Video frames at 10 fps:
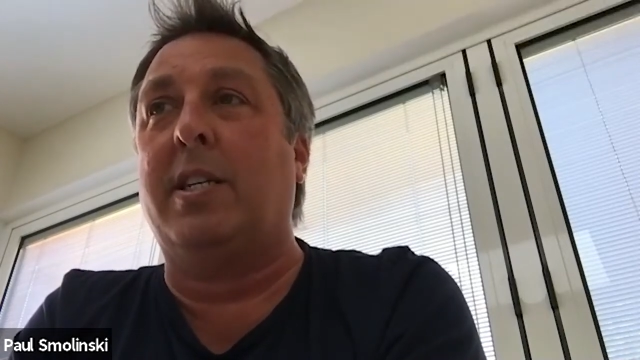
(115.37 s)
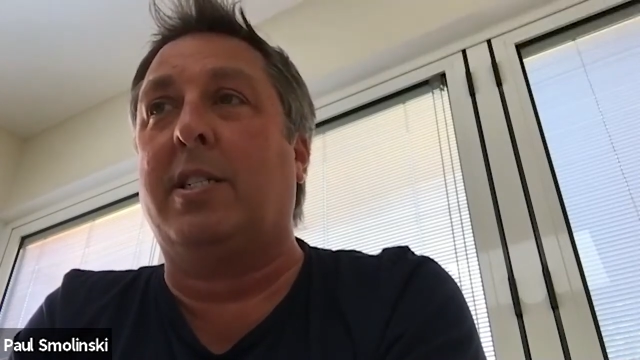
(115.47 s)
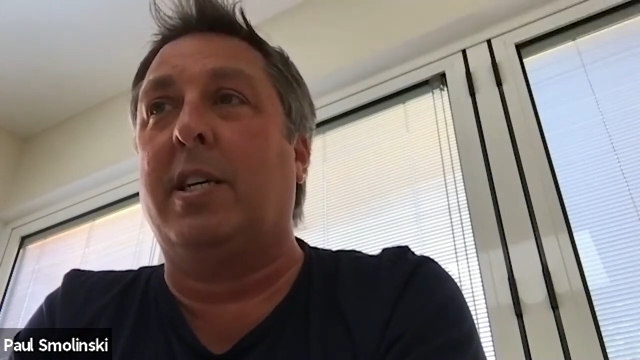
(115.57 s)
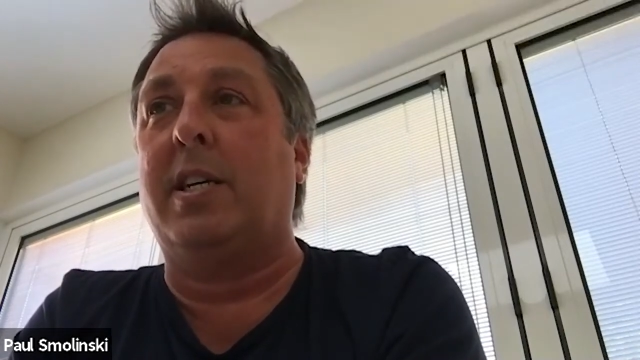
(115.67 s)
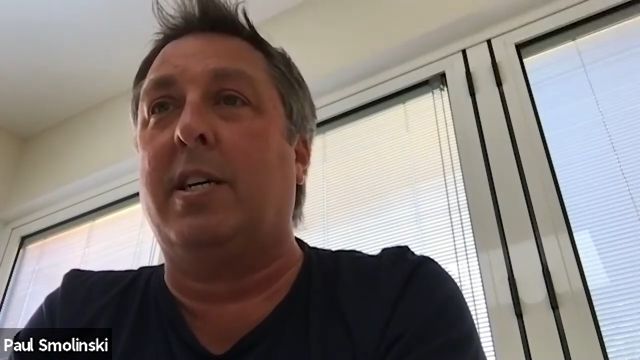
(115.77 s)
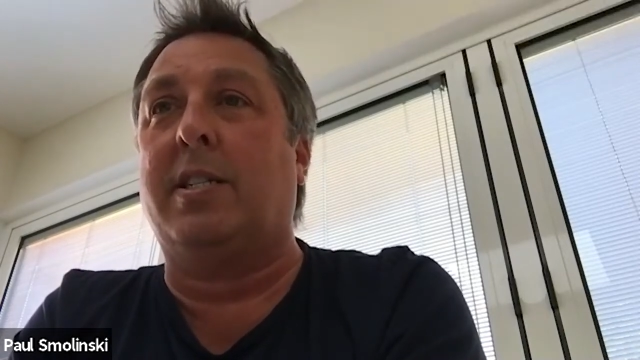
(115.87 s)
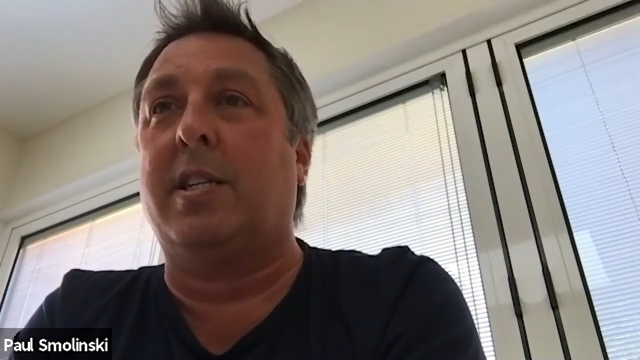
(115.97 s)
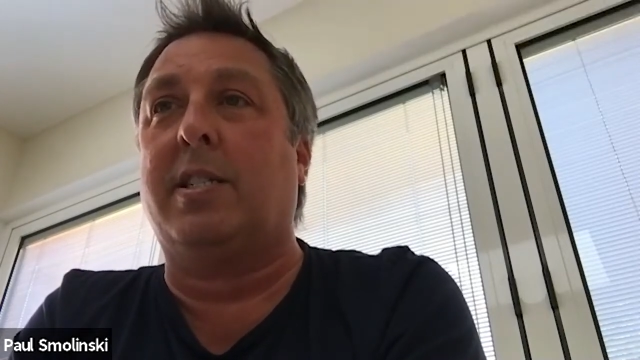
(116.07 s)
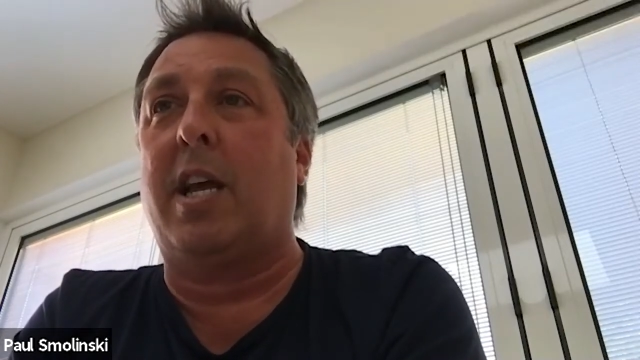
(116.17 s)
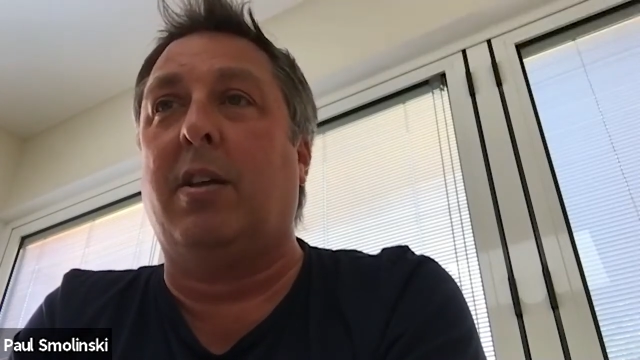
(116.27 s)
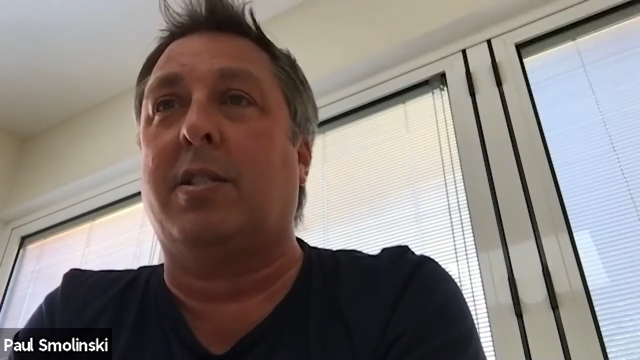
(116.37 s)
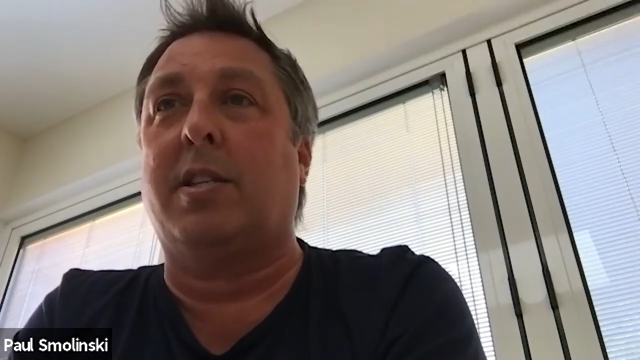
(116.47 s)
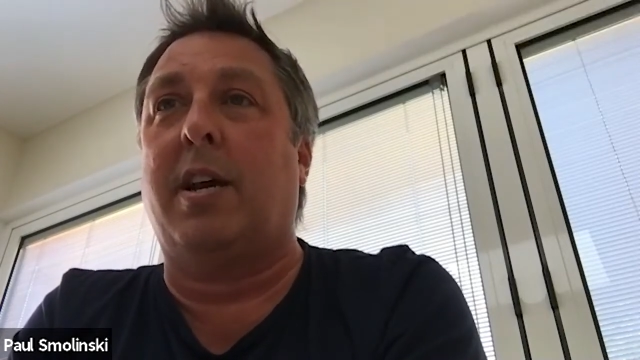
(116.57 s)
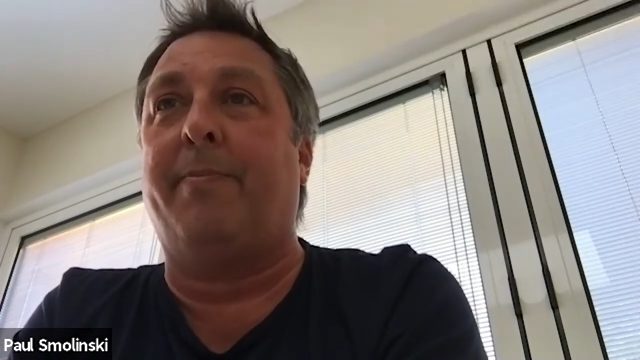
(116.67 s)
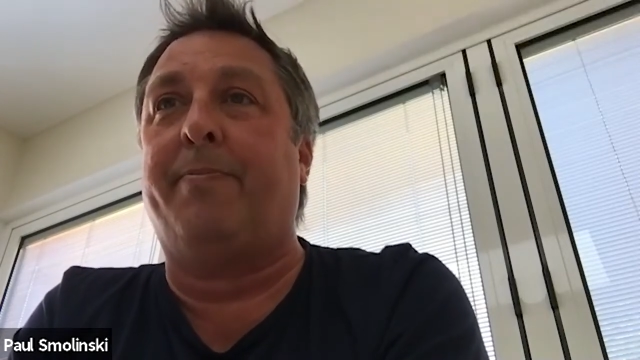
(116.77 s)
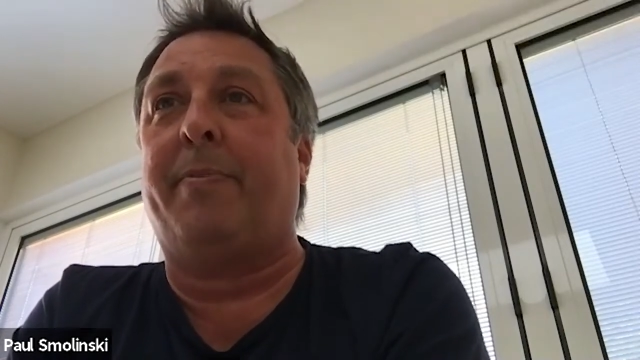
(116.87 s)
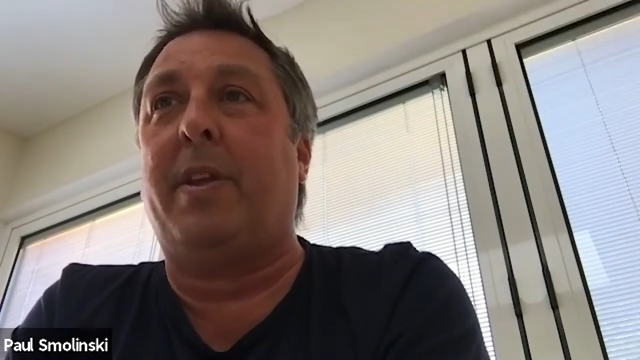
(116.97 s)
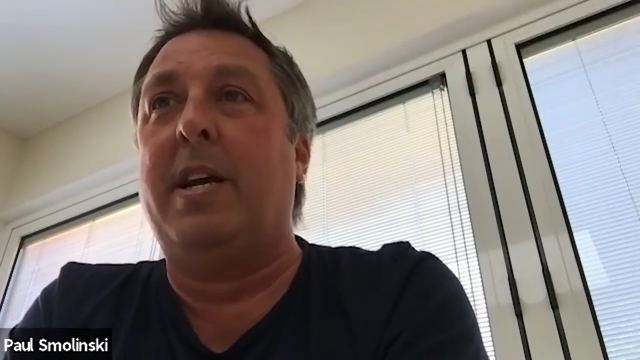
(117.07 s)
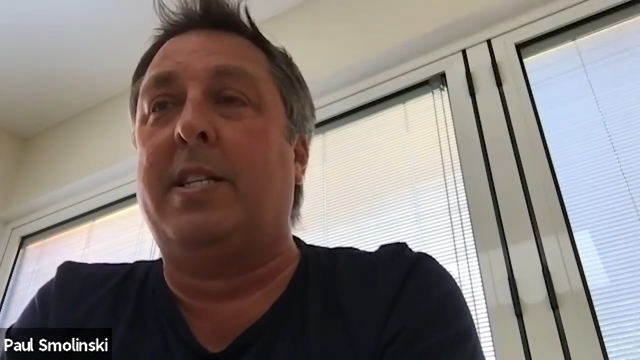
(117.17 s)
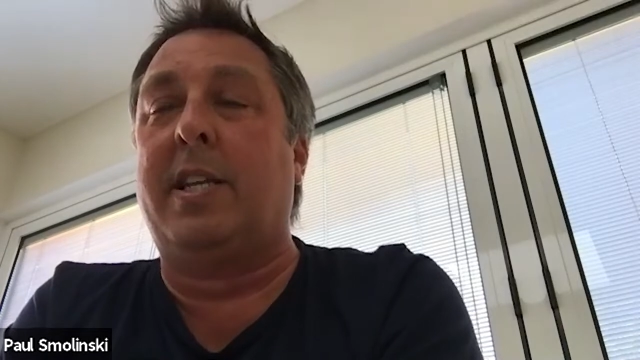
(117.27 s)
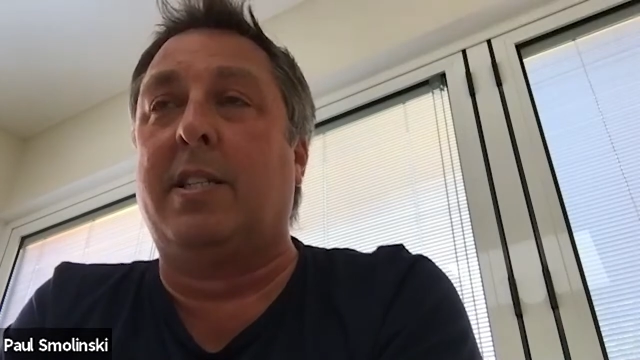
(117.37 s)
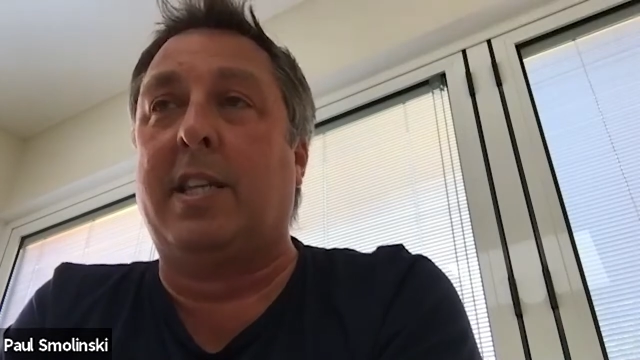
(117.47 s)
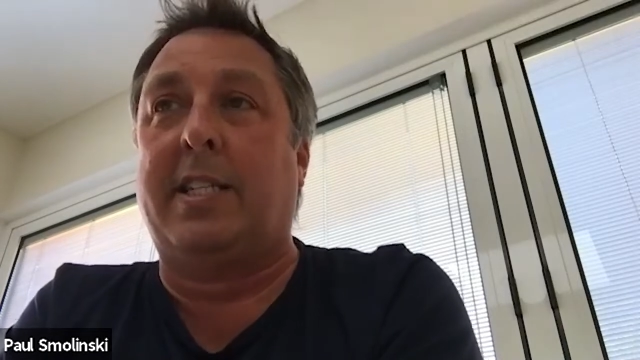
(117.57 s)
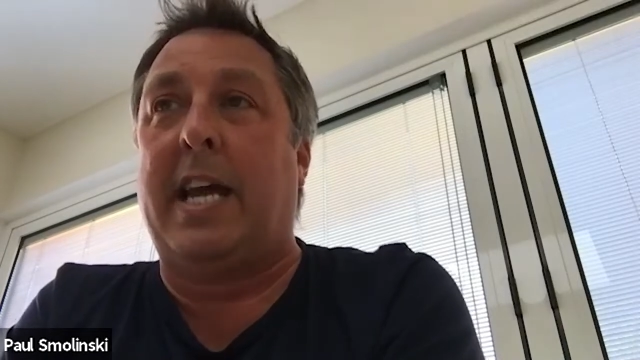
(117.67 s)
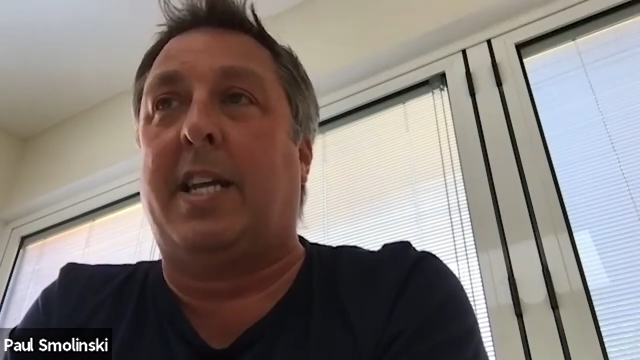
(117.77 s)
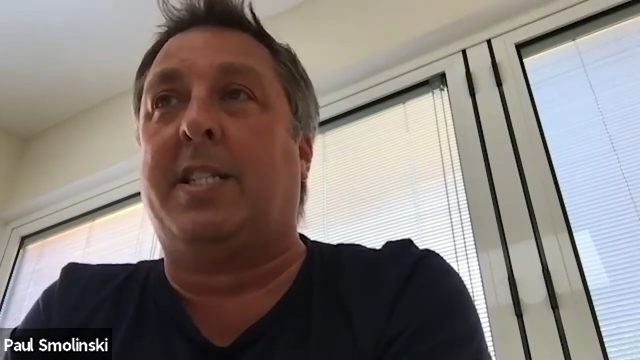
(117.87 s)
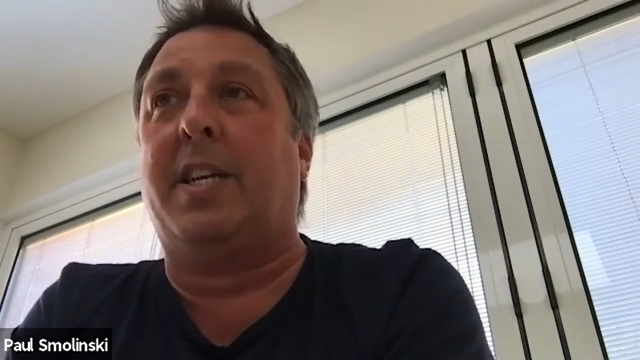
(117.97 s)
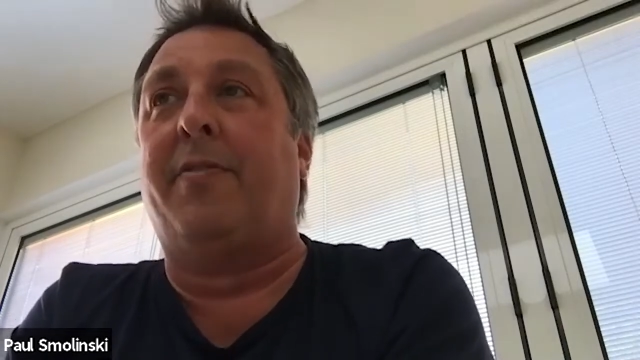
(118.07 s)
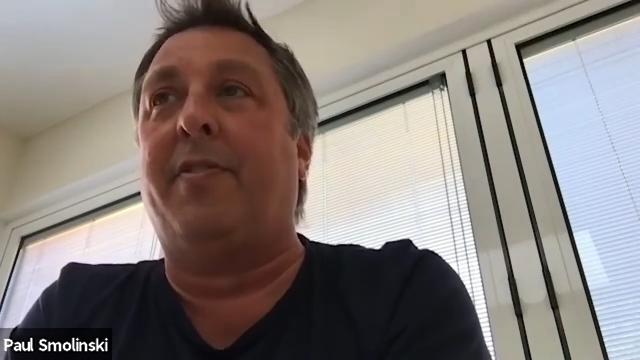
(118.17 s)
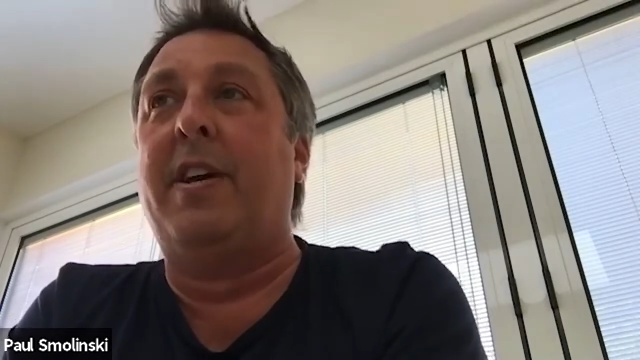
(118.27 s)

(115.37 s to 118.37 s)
as a sales executive,